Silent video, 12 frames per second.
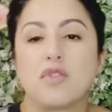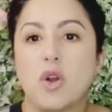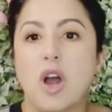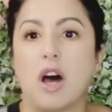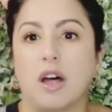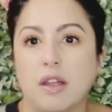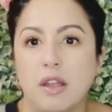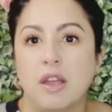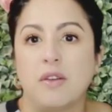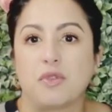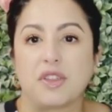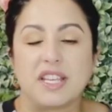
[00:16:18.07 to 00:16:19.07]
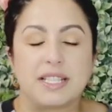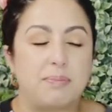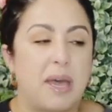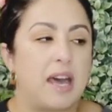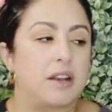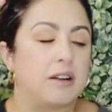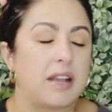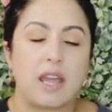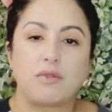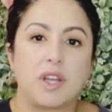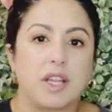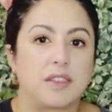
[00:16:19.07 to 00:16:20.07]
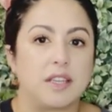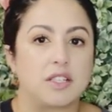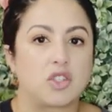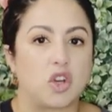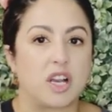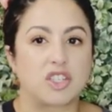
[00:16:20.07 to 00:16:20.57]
Overall, for this pattern, I felt like the